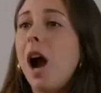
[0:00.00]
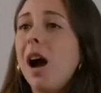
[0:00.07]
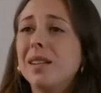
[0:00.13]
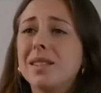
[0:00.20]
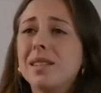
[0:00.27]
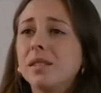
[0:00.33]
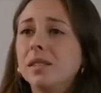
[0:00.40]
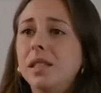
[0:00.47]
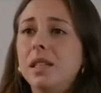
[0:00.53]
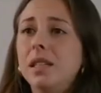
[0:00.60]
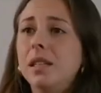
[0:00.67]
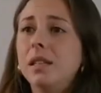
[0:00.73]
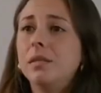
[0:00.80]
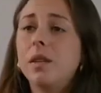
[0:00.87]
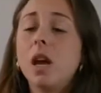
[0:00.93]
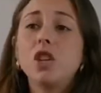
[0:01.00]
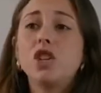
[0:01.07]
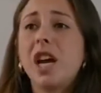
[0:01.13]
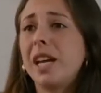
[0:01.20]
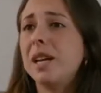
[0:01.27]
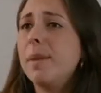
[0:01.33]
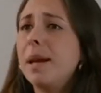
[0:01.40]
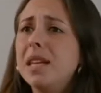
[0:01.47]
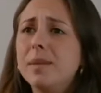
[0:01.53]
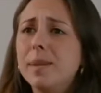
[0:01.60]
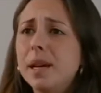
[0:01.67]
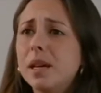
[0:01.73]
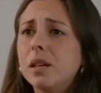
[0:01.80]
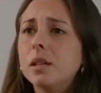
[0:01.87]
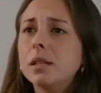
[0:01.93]
I'm constantly checking my
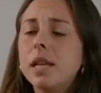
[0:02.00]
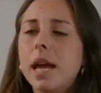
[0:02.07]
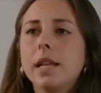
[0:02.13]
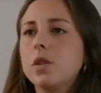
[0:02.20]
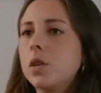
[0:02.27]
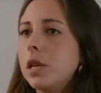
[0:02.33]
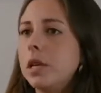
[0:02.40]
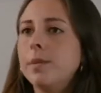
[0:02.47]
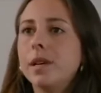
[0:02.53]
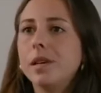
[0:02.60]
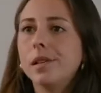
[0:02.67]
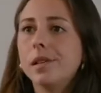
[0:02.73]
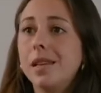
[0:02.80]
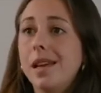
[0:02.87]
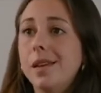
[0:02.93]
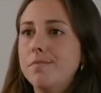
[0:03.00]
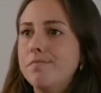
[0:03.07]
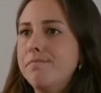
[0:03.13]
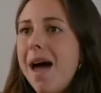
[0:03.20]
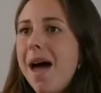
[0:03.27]
emails, answering emails in